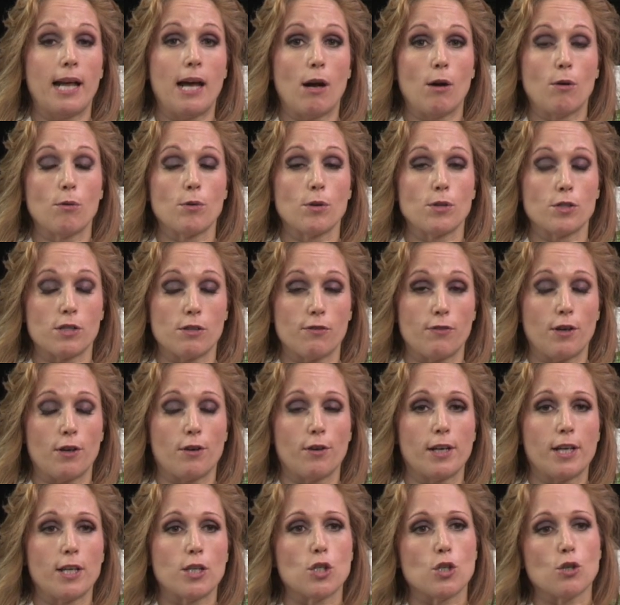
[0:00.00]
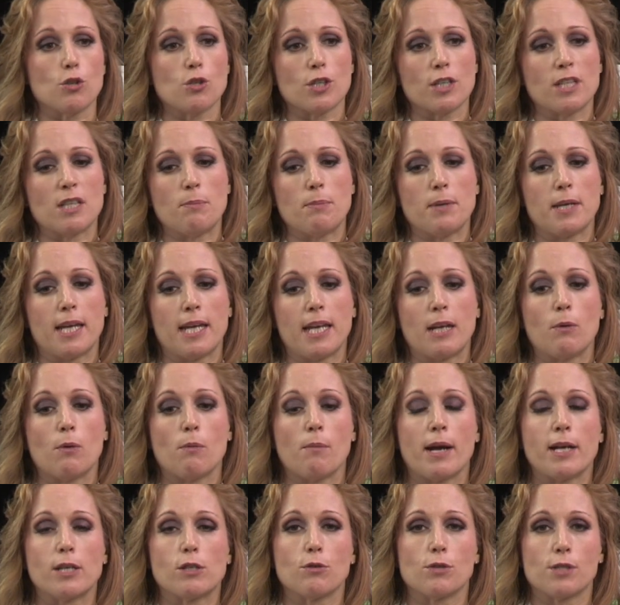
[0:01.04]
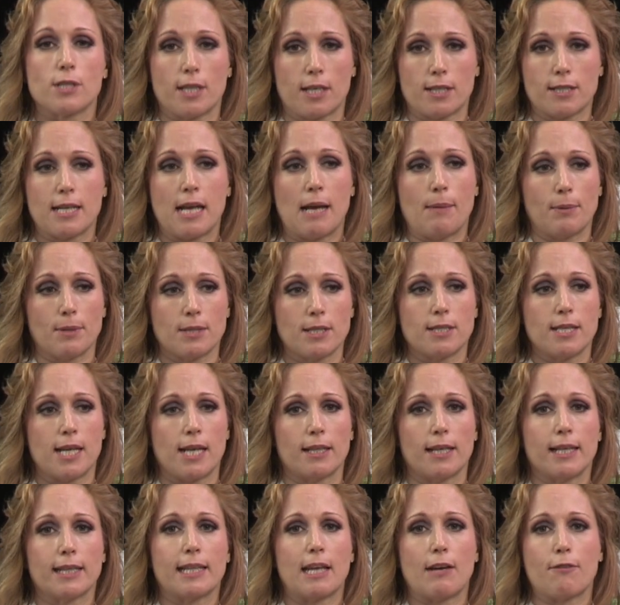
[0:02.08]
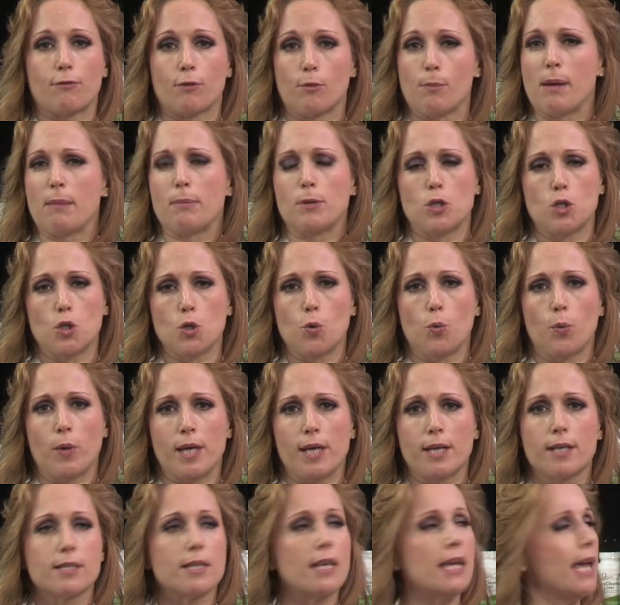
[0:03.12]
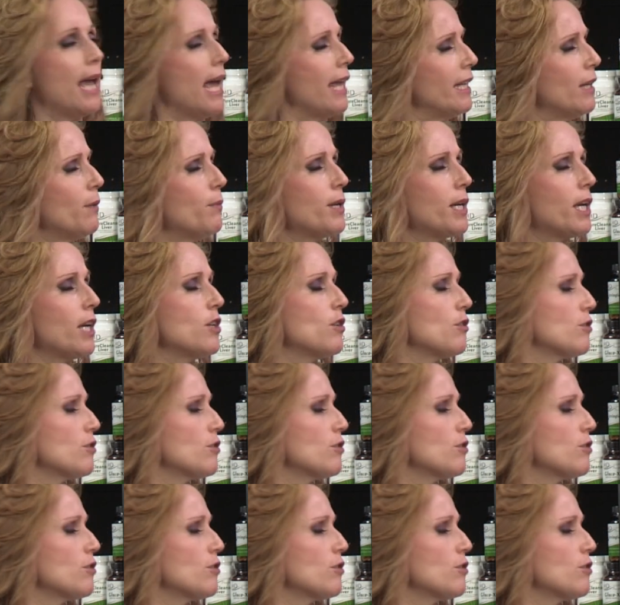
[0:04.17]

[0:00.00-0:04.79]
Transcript: how severe it is. Usually in the beginning we might do 6 tablets a day like that for maybe 2 weeks. And then we can